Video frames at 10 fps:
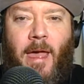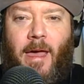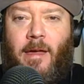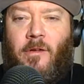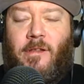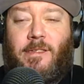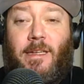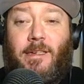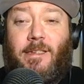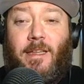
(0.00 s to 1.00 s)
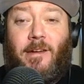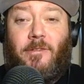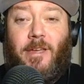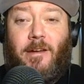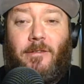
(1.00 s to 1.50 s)
And all of a sudden I see The
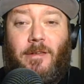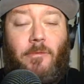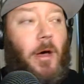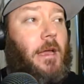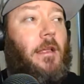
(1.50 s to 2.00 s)
Undertaker. Well,